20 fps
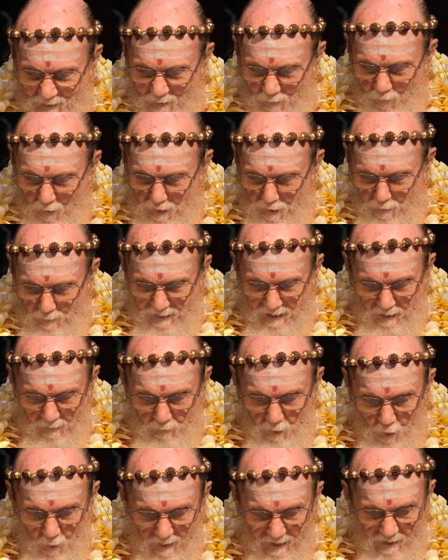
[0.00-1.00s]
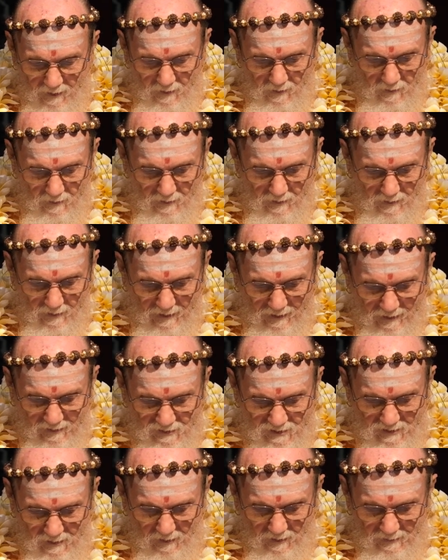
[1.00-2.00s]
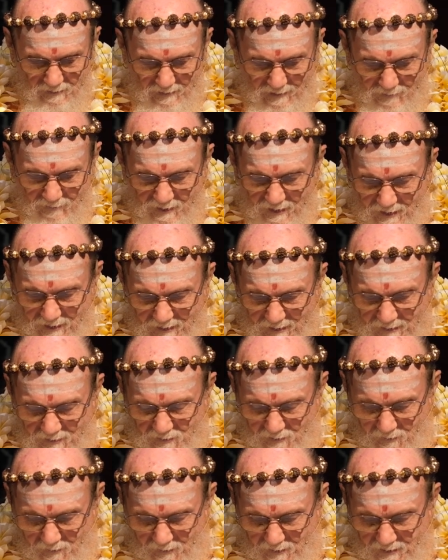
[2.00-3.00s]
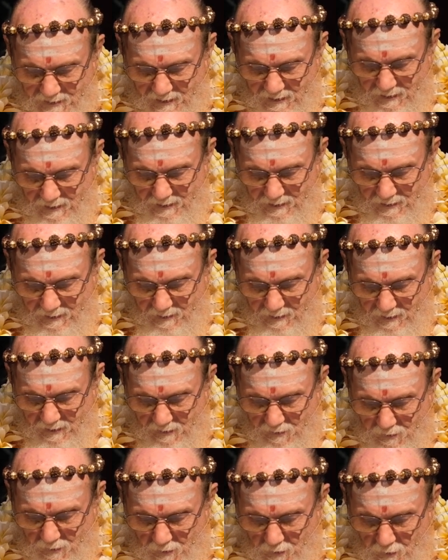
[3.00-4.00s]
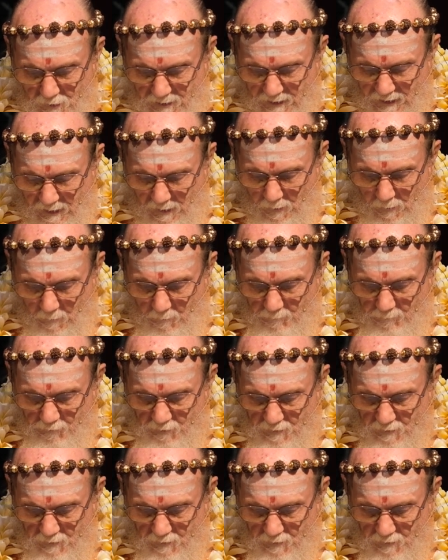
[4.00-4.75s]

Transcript: When you become aware and start living in eternity, in the eternal now,